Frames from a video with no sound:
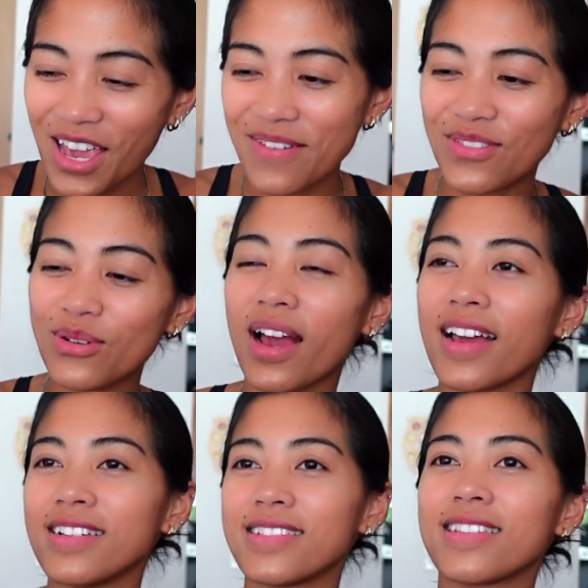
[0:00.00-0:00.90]
If you
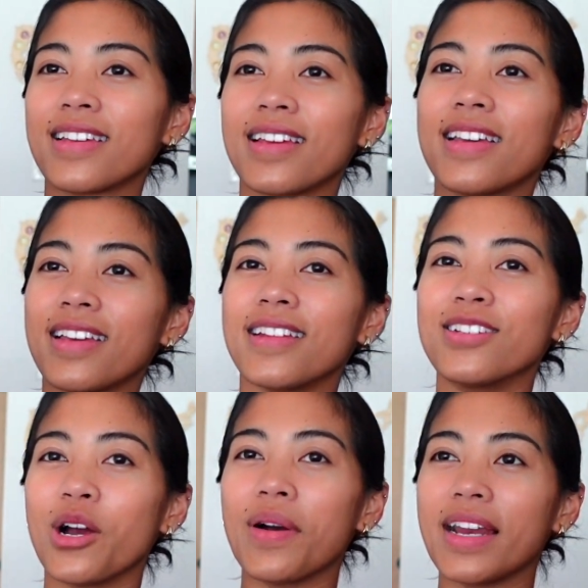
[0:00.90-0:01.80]
guys
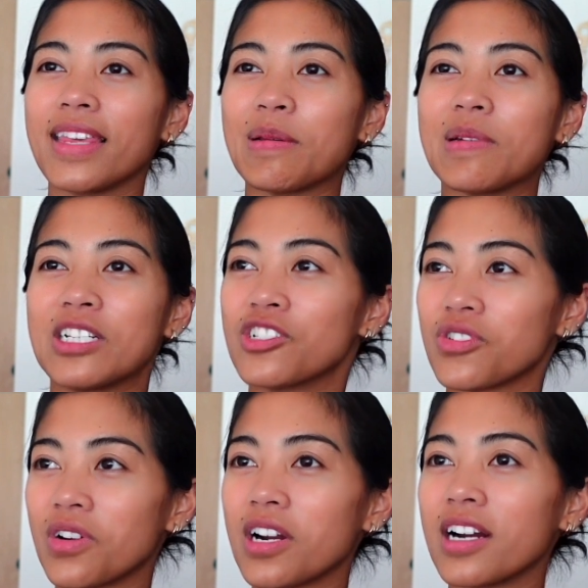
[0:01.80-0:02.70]
know anything about
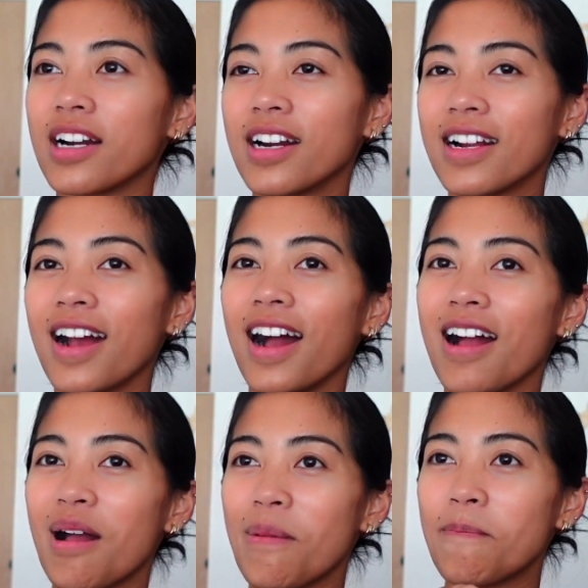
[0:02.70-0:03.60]
Ensure,
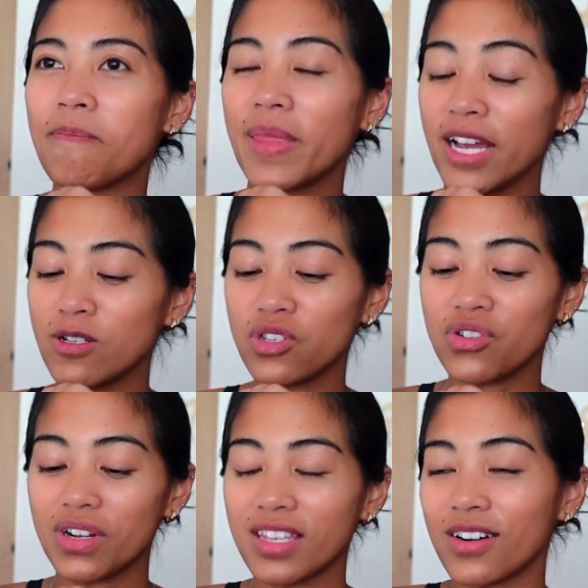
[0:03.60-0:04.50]
um, I used to
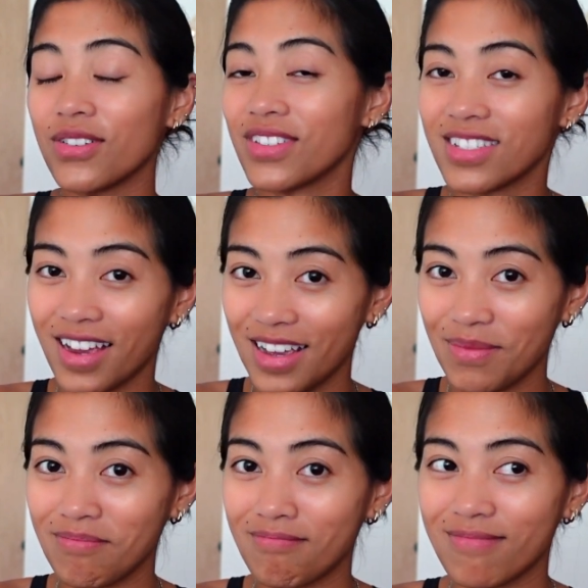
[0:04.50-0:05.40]
drink that all the
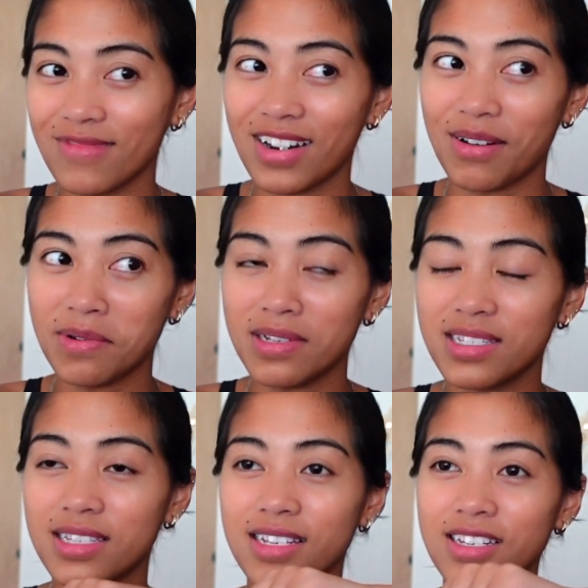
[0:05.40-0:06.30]
time when I
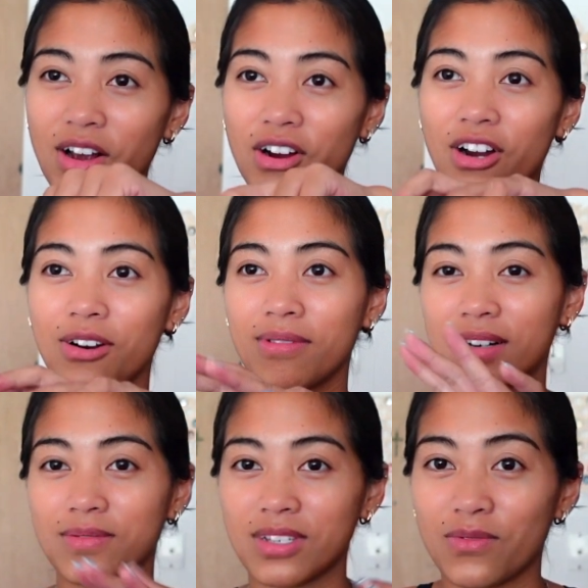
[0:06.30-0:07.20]
was younger, when
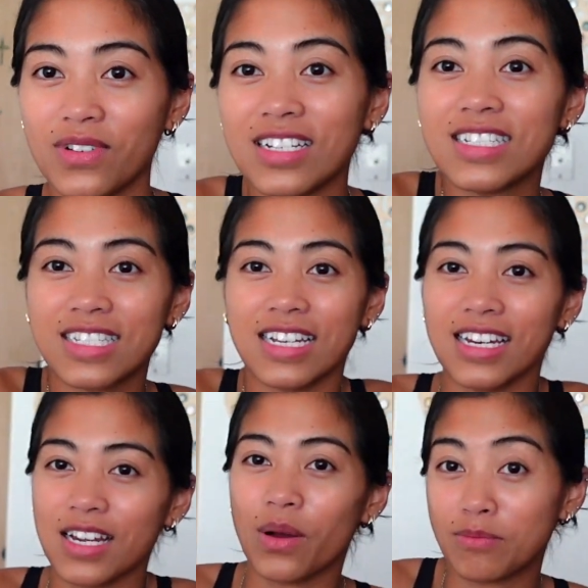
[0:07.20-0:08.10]
I was like really
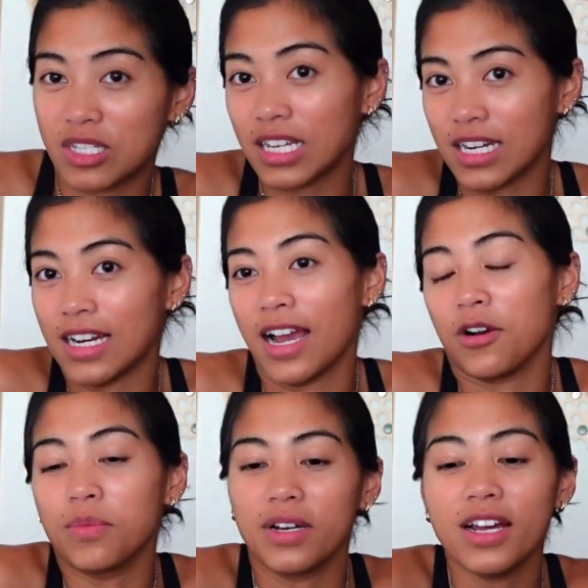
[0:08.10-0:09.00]
skinny. I'm skinny
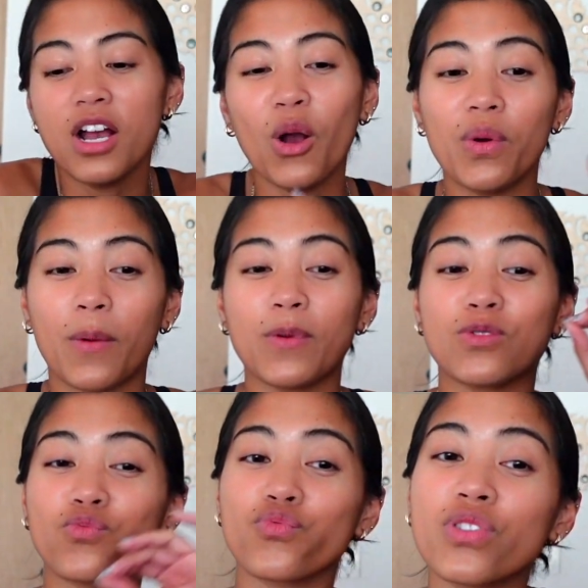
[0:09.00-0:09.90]
now, but when I was
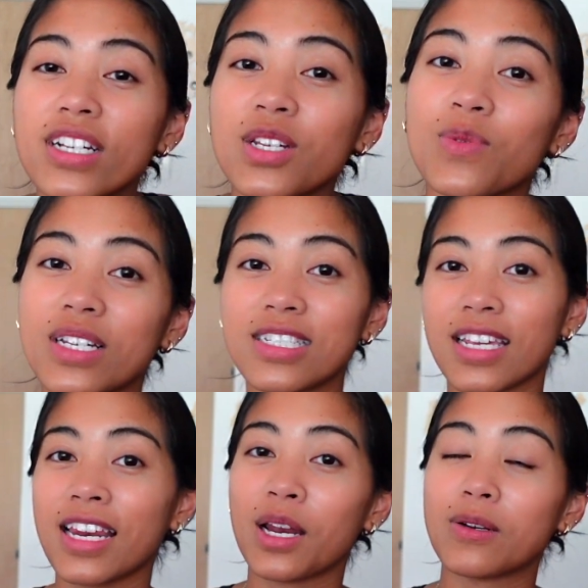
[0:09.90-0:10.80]
really, really
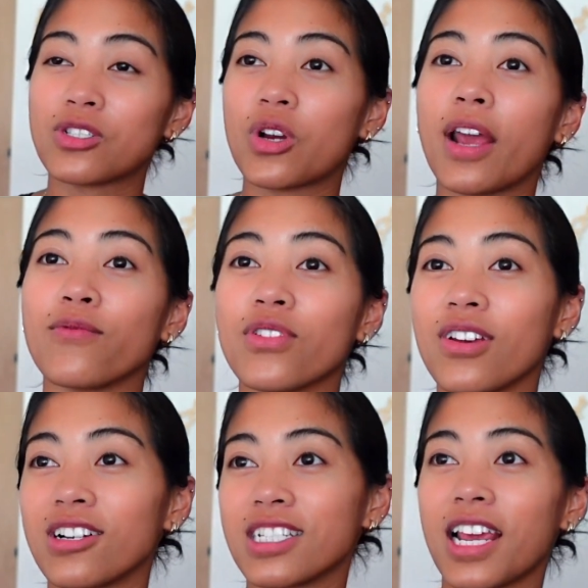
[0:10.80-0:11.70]
skinny and I was trying really
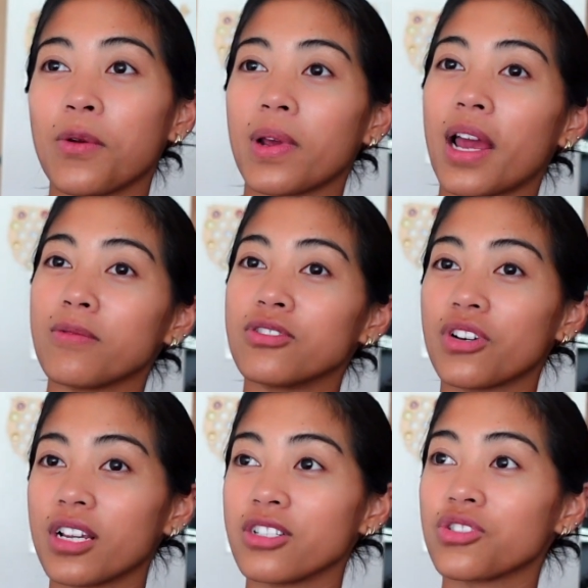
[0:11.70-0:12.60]
hard to gain weight, I would
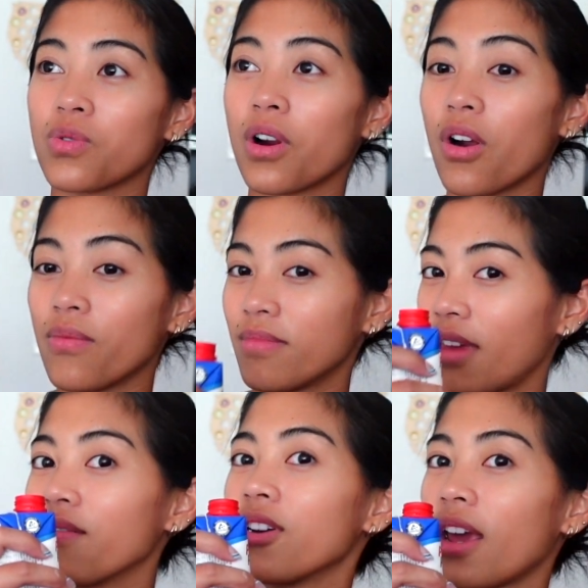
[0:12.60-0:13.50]
drink Ensure
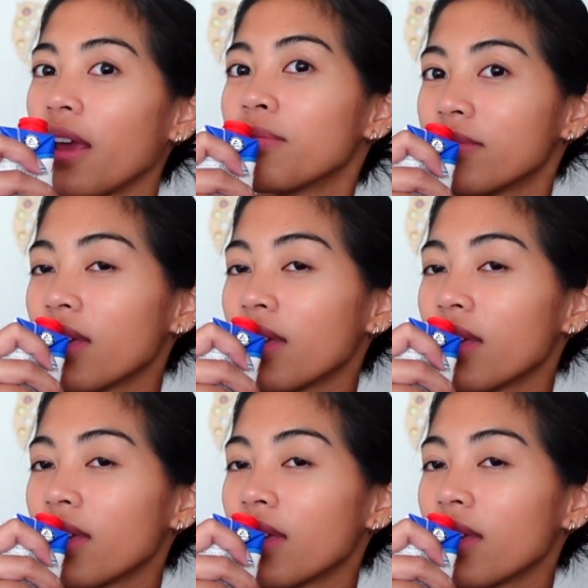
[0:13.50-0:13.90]
every day.